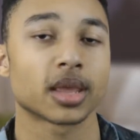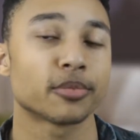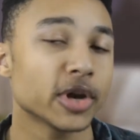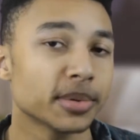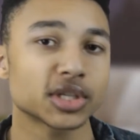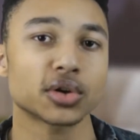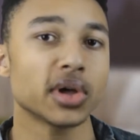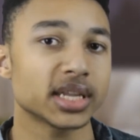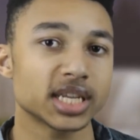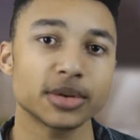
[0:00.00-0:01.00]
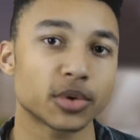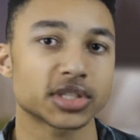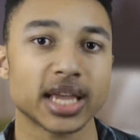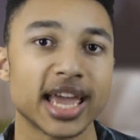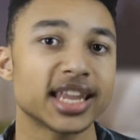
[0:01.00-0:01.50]
Pretty much all I did
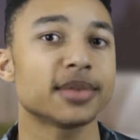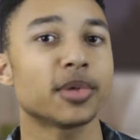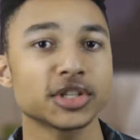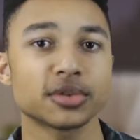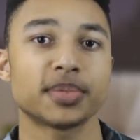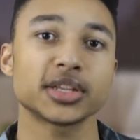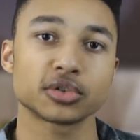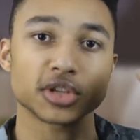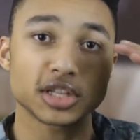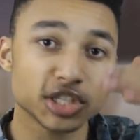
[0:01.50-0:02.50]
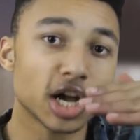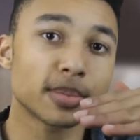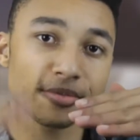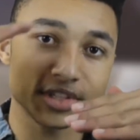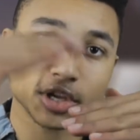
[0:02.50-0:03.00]
was add a bunch of pictures on top
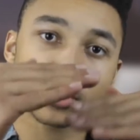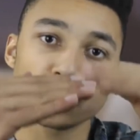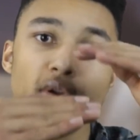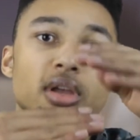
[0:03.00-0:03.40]
of each other